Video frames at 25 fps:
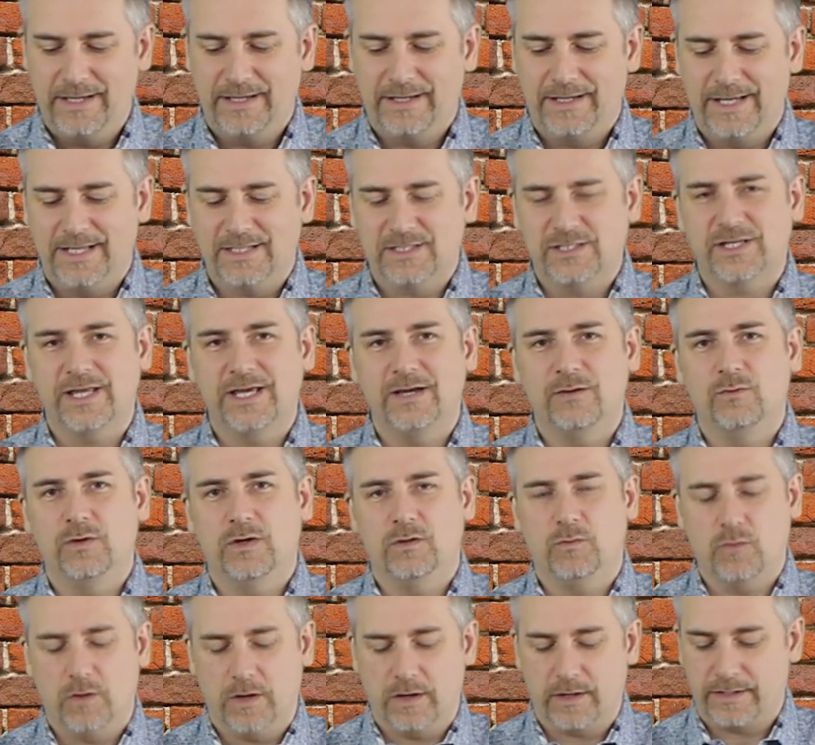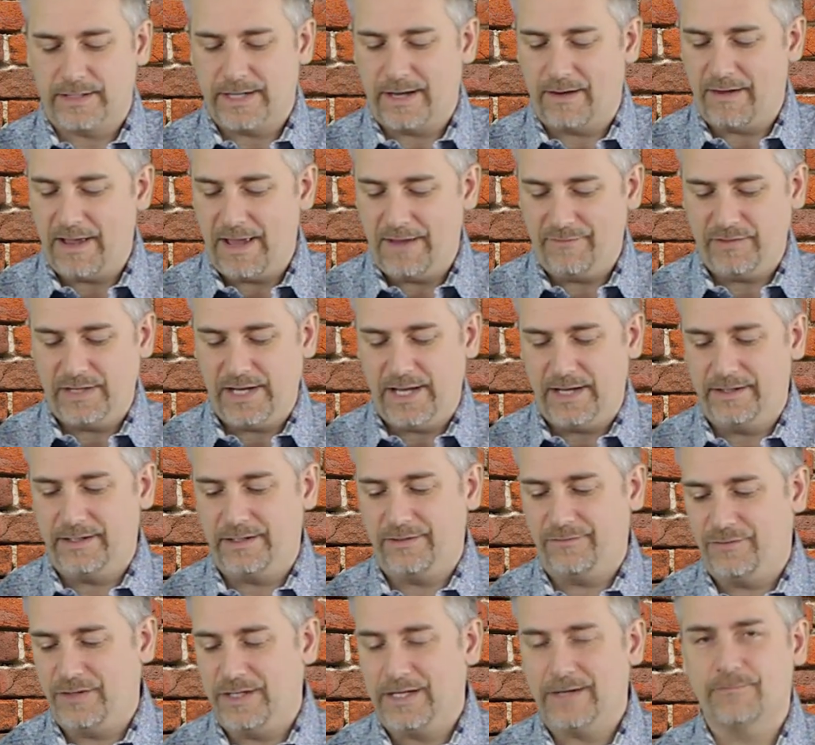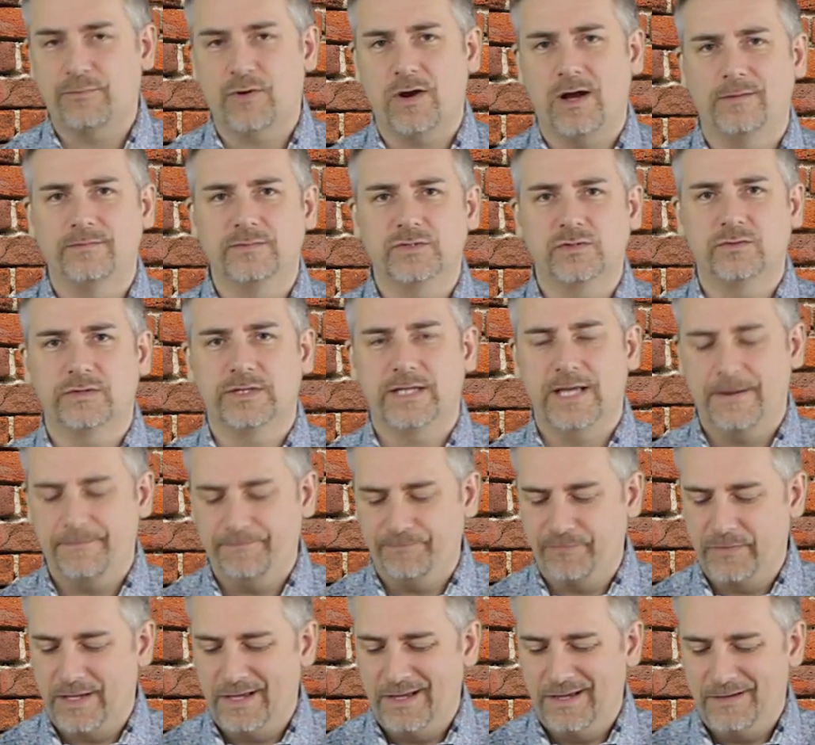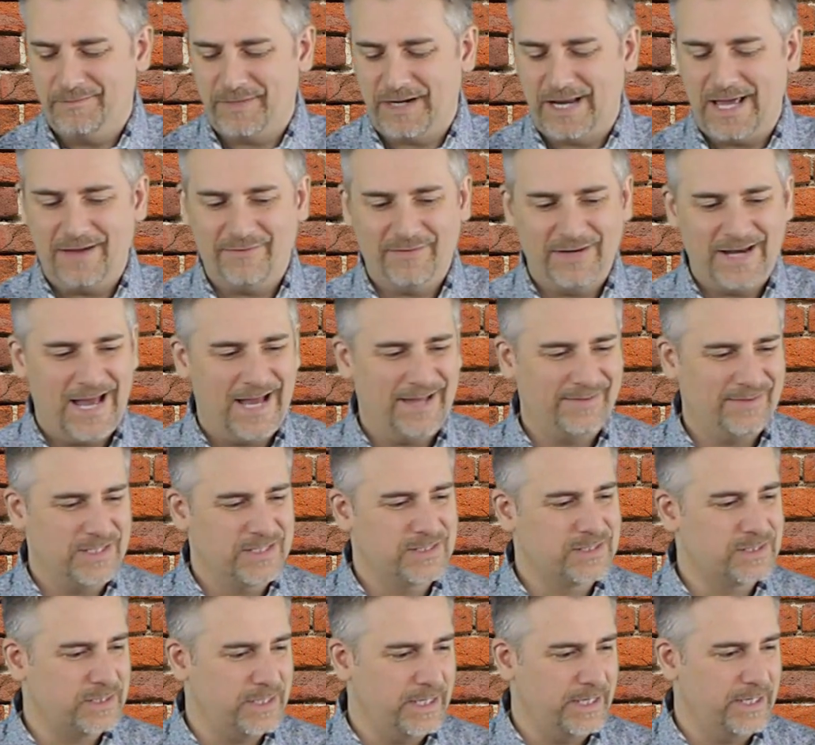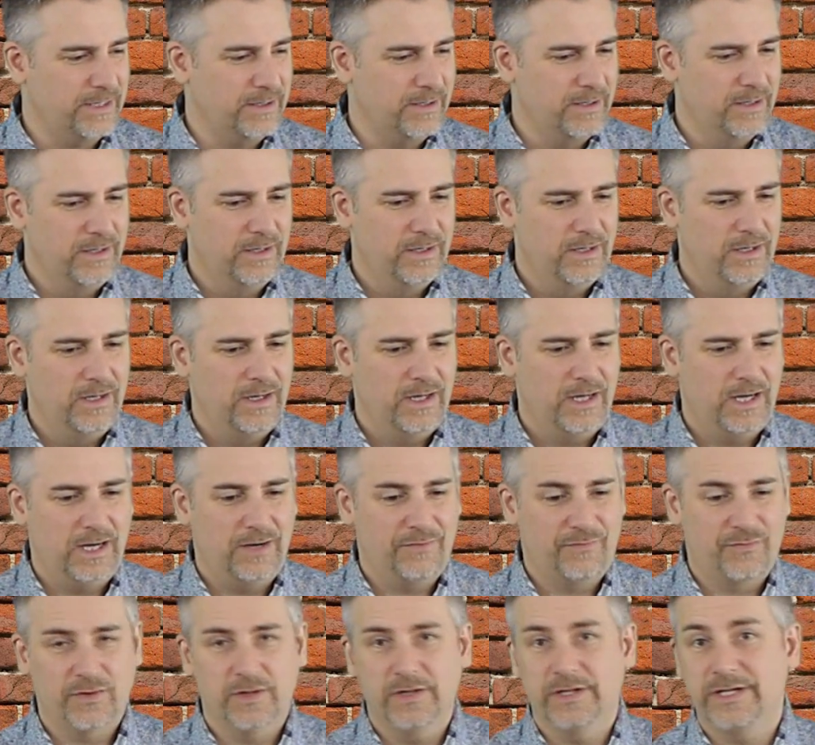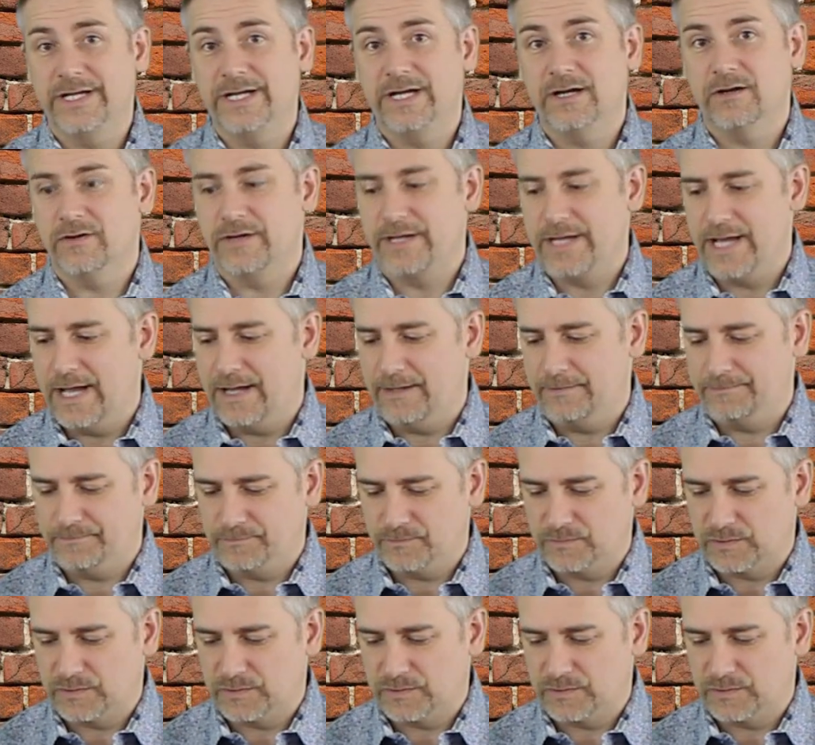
Yes, they will work. Now I haven't had any feeding problems with them, but I haven't had the SIG for a year yet.